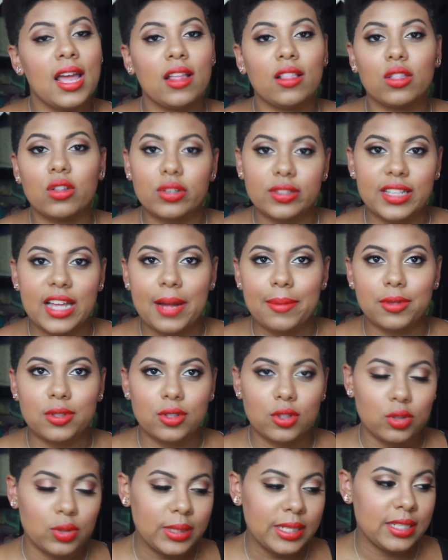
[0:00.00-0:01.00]
Looks
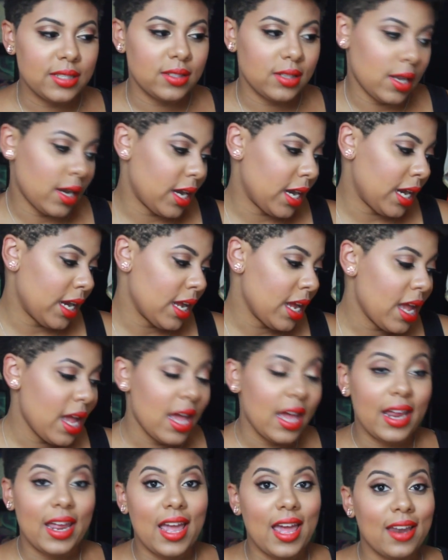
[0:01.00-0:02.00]
absolutely stunning.
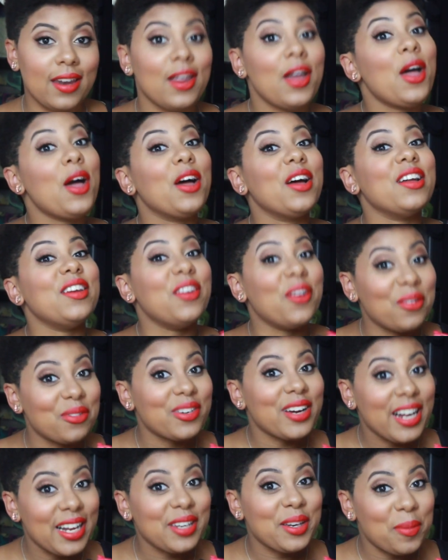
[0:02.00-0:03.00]
Again, don't
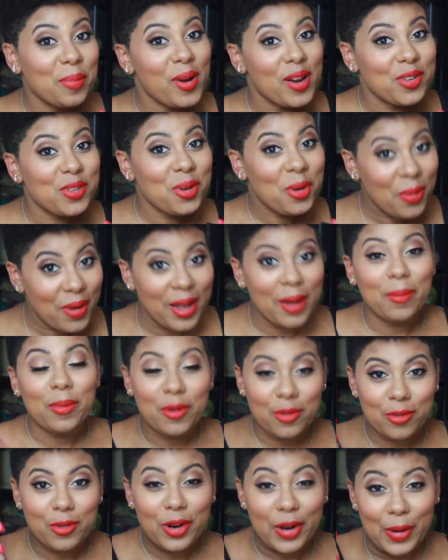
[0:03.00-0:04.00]
forget to brush away
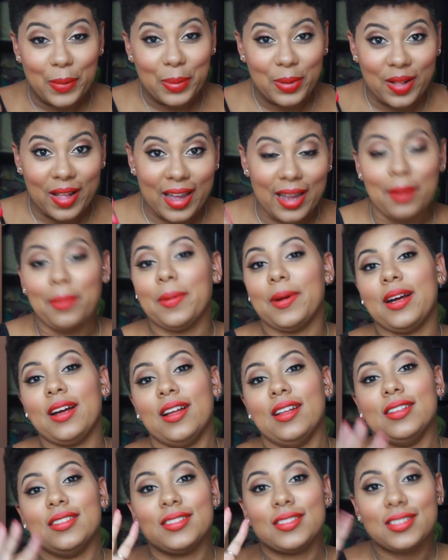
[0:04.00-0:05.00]
before you play
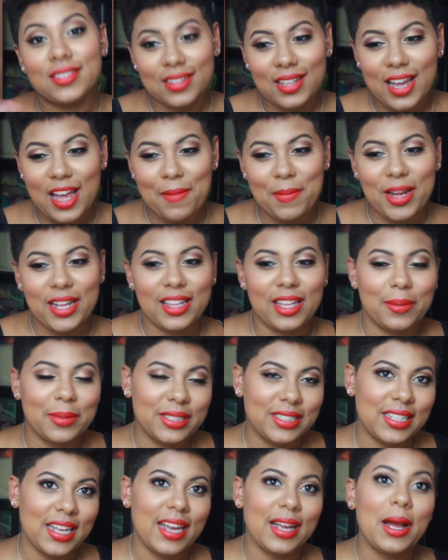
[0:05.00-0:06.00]
because I made that
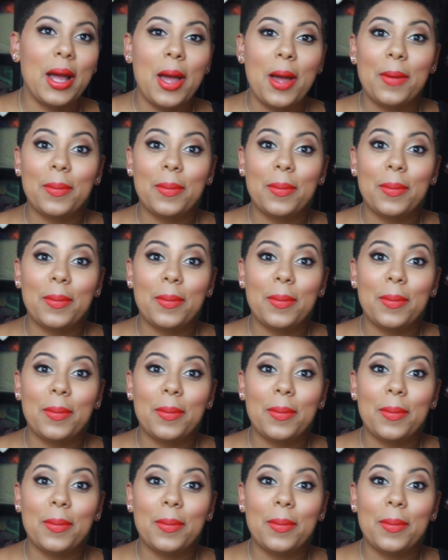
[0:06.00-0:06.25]
mistake.